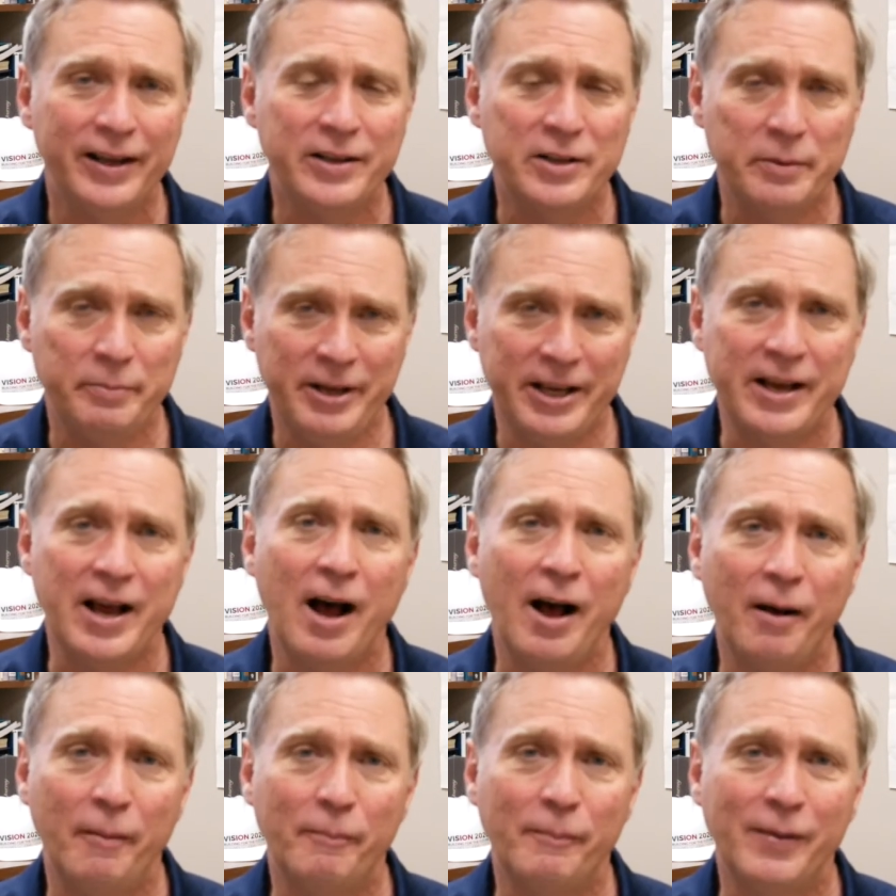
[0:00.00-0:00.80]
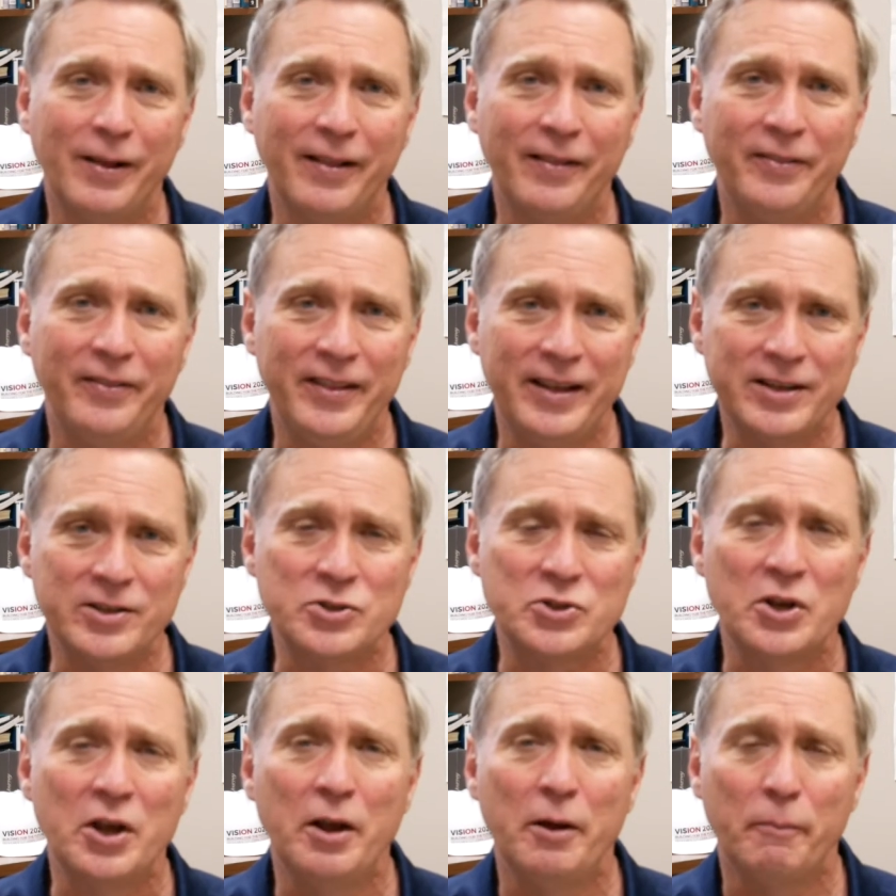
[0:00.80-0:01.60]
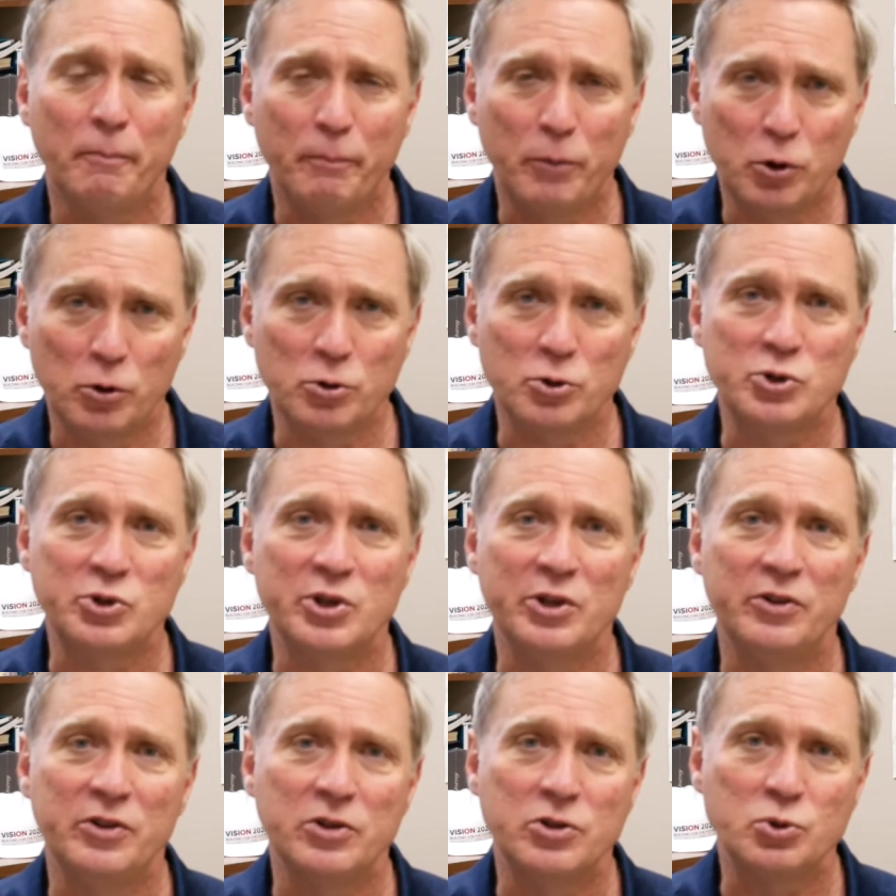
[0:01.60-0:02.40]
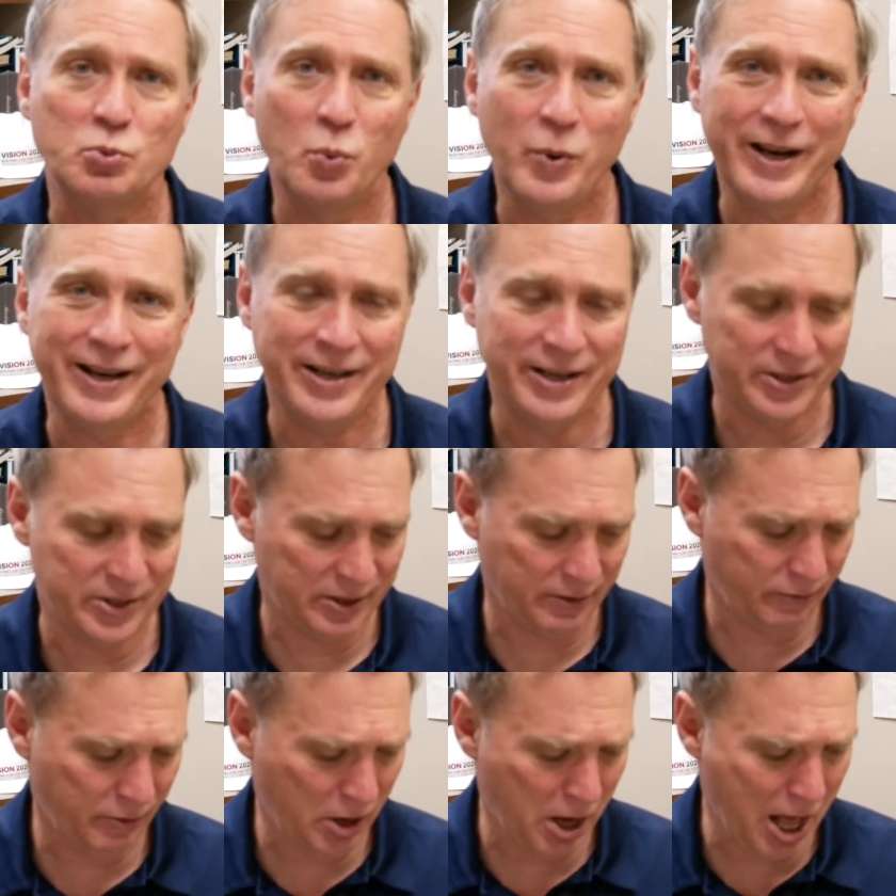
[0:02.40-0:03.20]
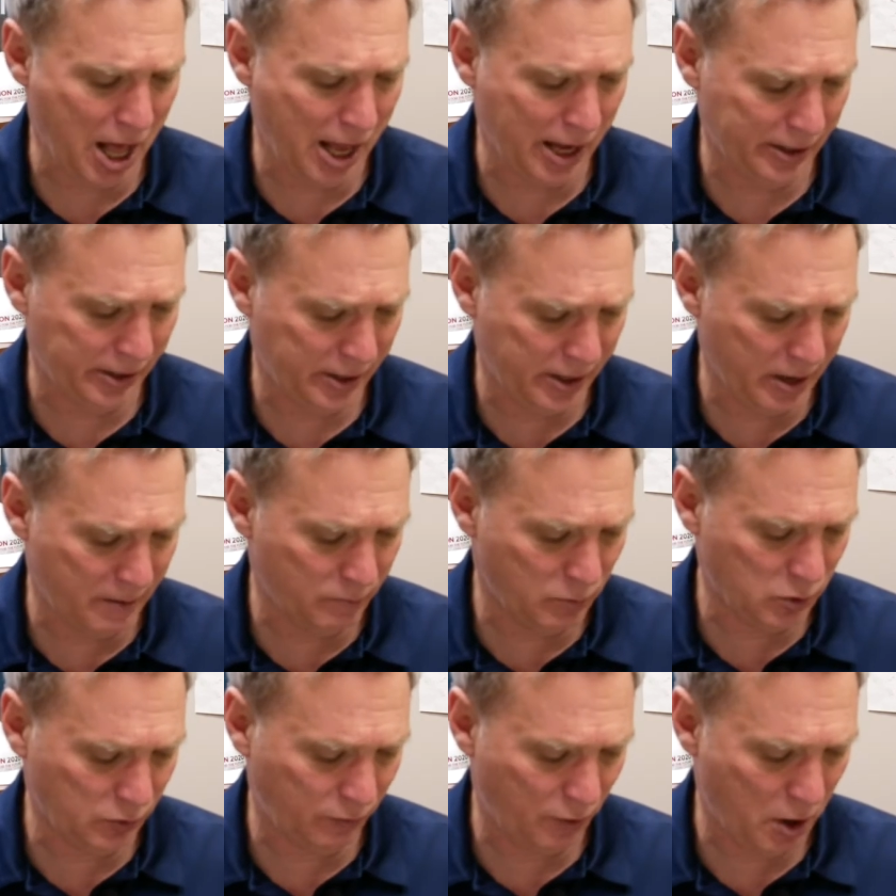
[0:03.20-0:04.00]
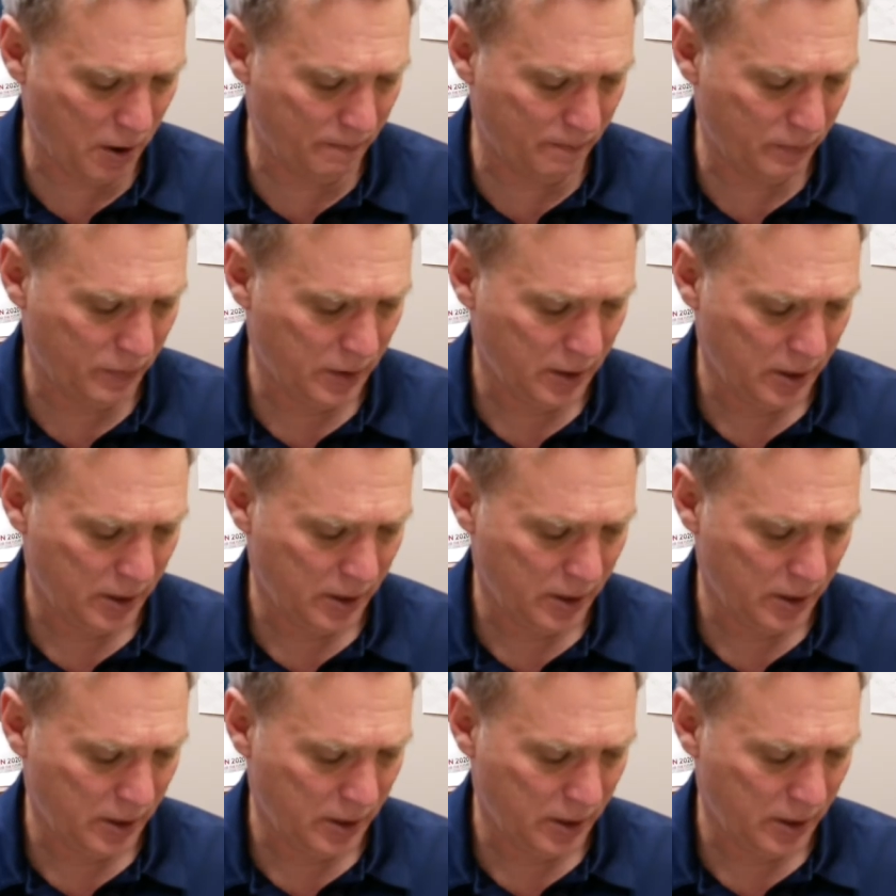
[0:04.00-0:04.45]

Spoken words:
to become this person, this witness of God, comes from.